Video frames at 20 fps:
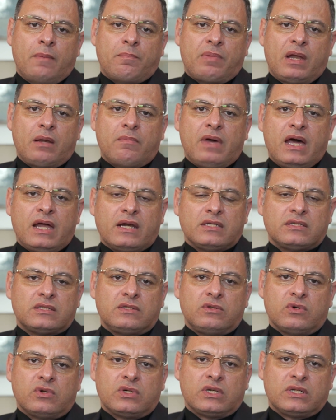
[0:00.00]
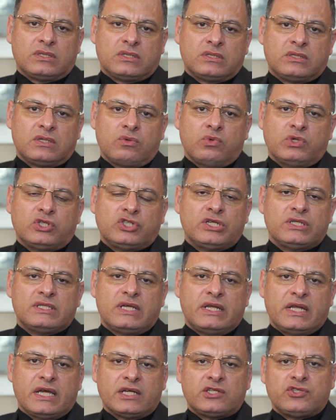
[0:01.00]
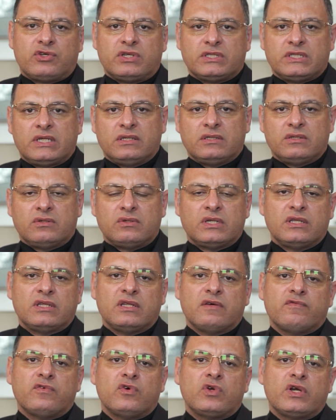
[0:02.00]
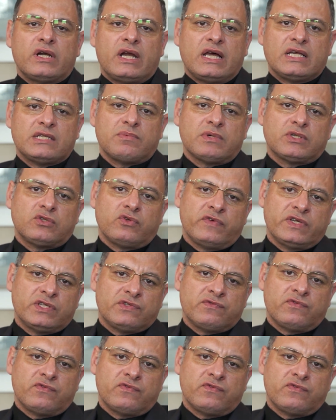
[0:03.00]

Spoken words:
palmaris longus, which is an extra tendon in the volar aspect of his